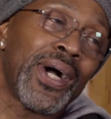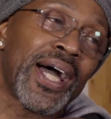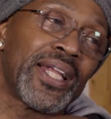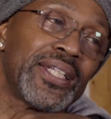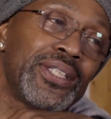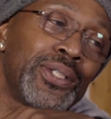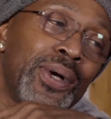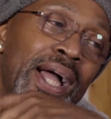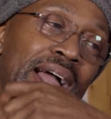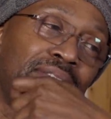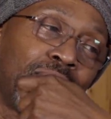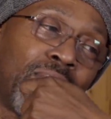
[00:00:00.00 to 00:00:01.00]
I
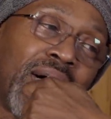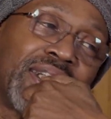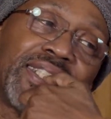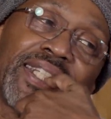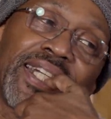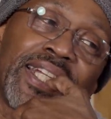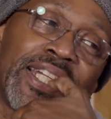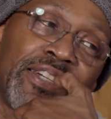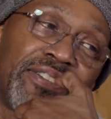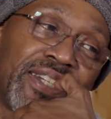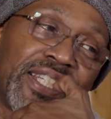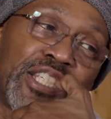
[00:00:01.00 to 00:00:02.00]
haven't watched any
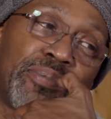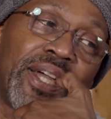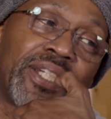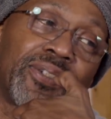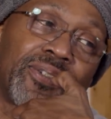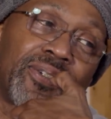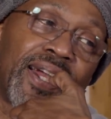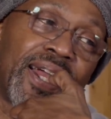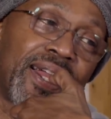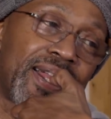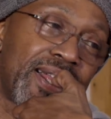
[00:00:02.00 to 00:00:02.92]
of his specials, right?